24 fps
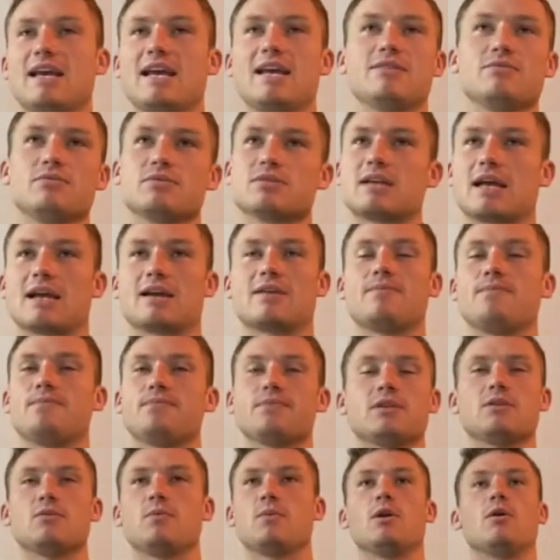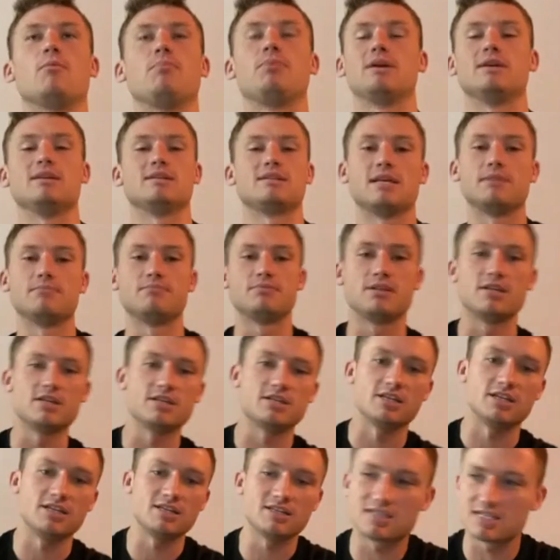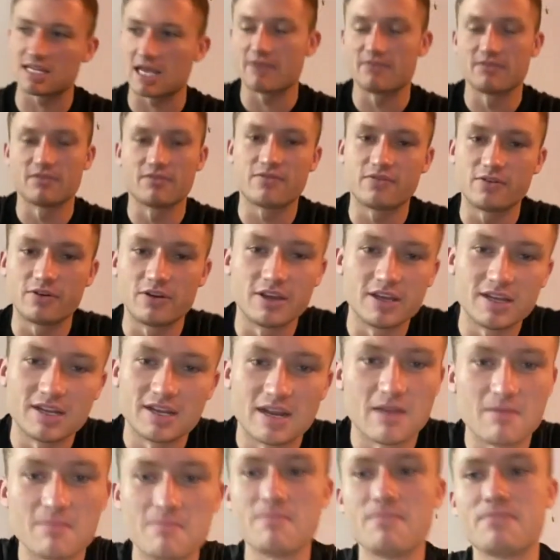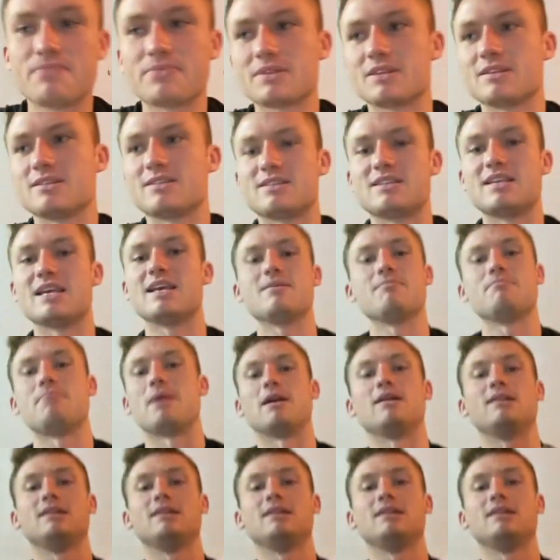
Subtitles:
was like, we don't play the same position. He's 7 foot and I'm barely